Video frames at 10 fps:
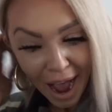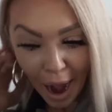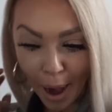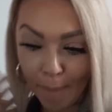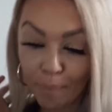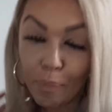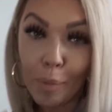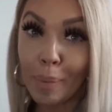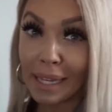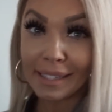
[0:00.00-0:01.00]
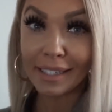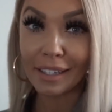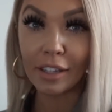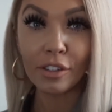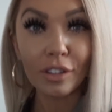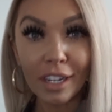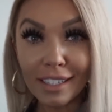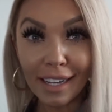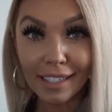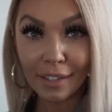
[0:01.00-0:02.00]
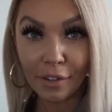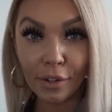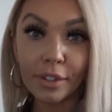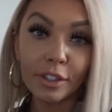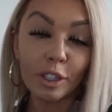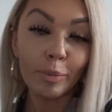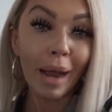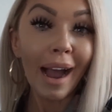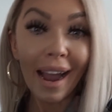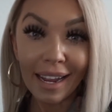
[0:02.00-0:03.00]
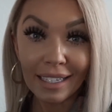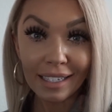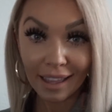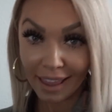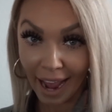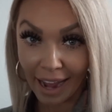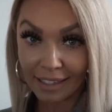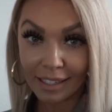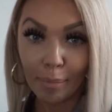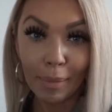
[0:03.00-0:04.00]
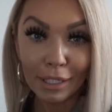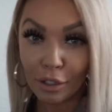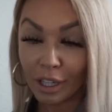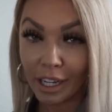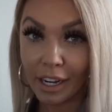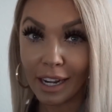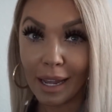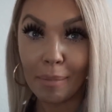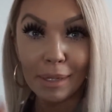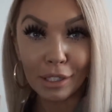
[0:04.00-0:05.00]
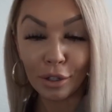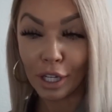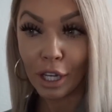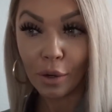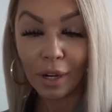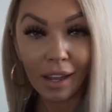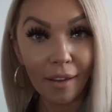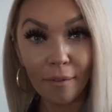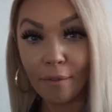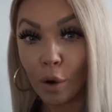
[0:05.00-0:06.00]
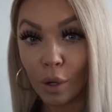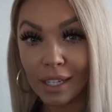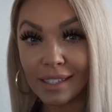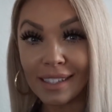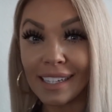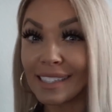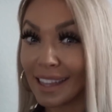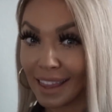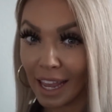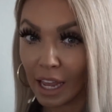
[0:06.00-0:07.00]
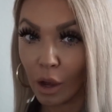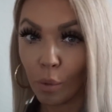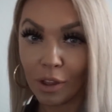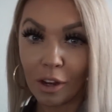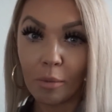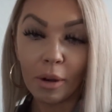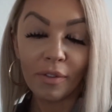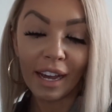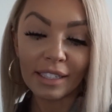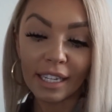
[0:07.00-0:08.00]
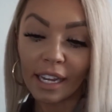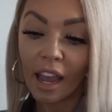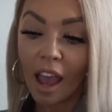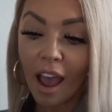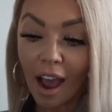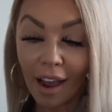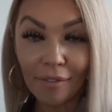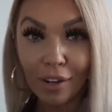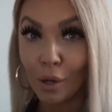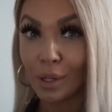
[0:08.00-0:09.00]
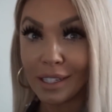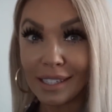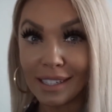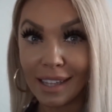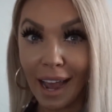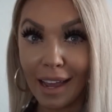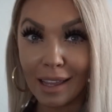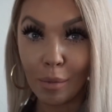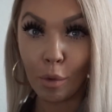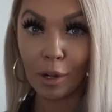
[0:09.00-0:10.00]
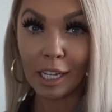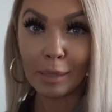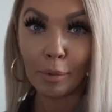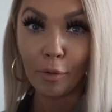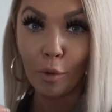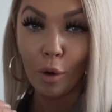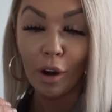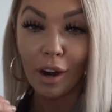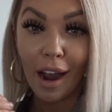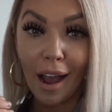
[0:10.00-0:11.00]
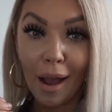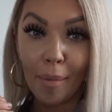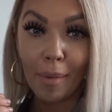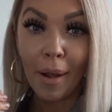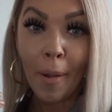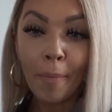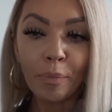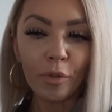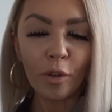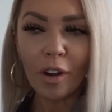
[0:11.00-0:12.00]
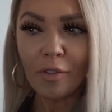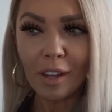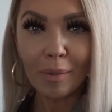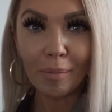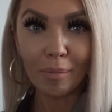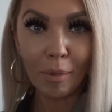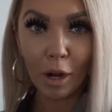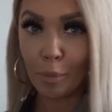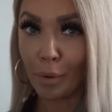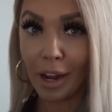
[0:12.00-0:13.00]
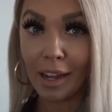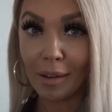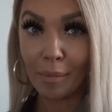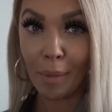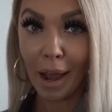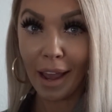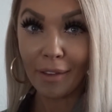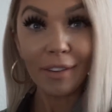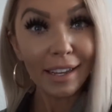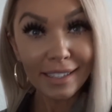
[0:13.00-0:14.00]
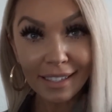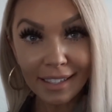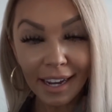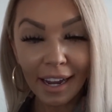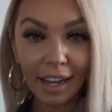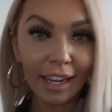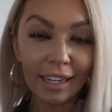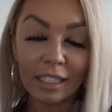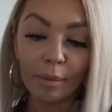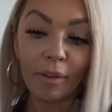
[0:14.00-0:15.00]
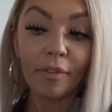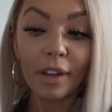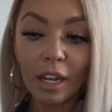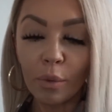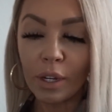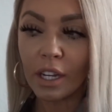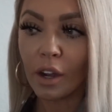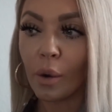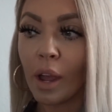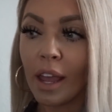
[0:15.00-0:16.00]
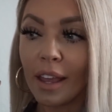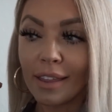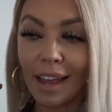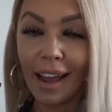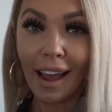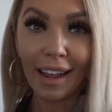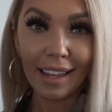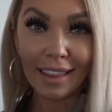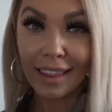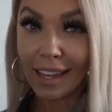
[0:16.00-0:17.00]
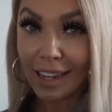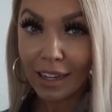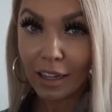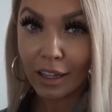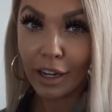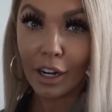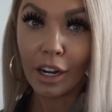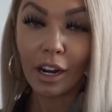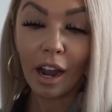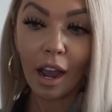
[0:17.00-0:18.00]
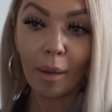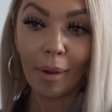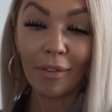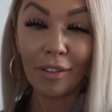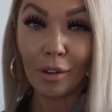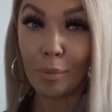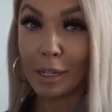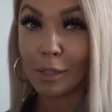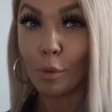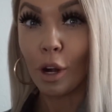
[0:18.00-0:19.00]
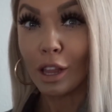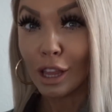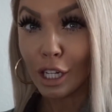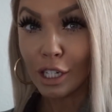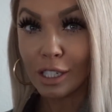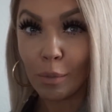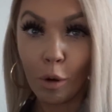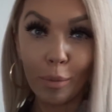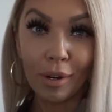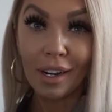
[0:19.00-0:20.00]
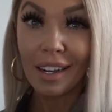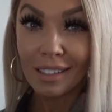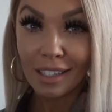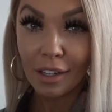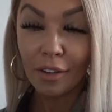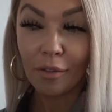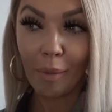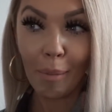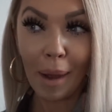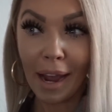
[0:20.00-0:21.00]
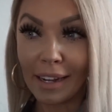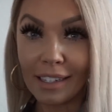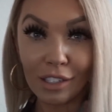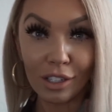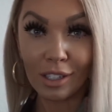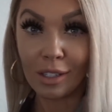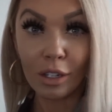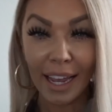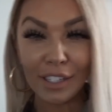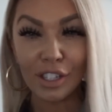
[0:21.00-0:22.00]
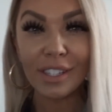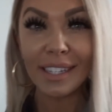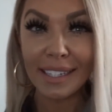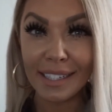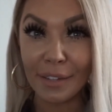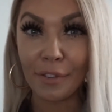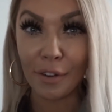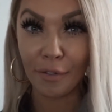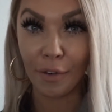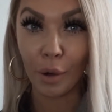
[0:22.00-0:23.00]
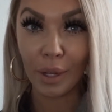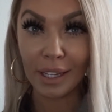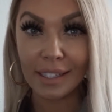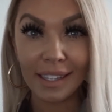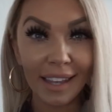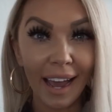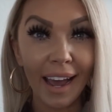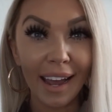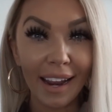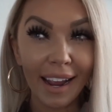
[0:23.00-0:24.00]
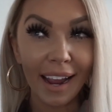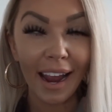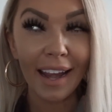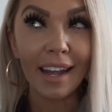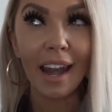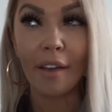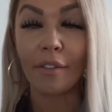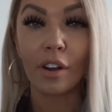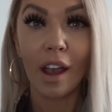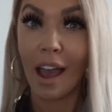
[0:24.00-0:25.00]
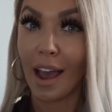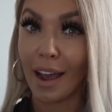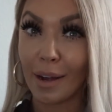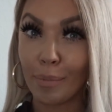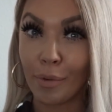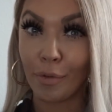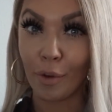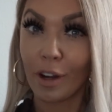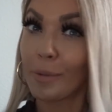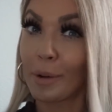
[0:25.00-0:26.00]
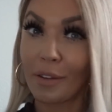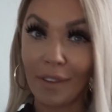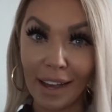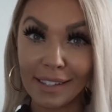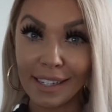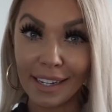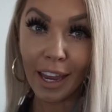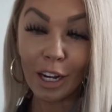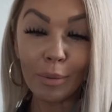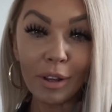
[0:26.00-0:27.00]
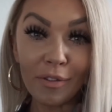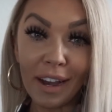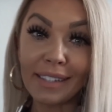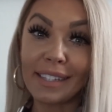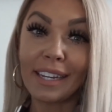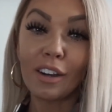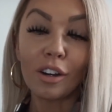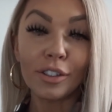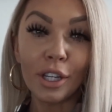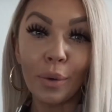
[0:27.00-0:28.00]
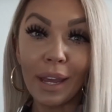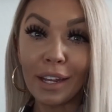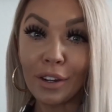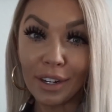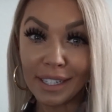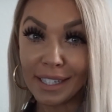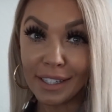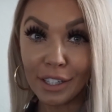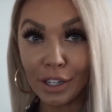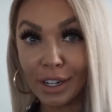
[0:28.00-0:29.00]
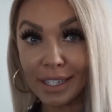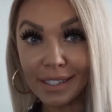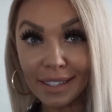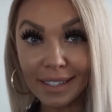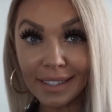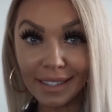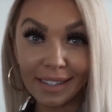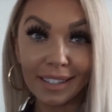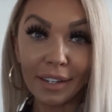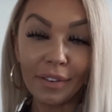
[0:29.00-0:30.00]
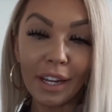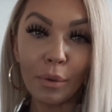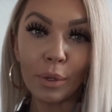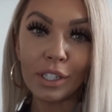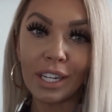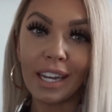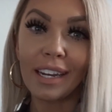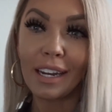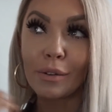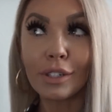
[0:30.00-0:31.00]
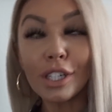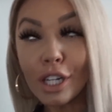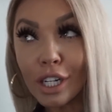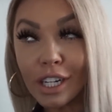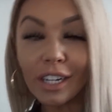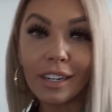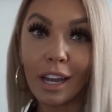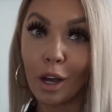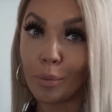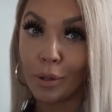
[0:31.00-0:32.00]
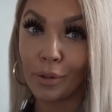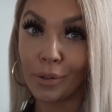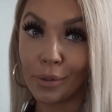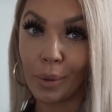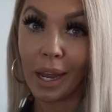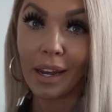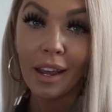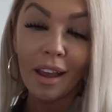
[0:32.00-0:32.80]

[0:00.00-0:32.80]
But basically, there's a lot of scientific research behind that. Mental clarity, mental acuity, and focus is a thing with intermittent fasting. I've noticed that in the mornings before I feed or break my fasted state and get into my feeding window, that I can think clearer. I feel much more alert, more productive. My mind is it's just a different focus that I never had before intermittent fasting. Intermittent fasting also increases your insulin sensitivity, which can in return help you lose weight.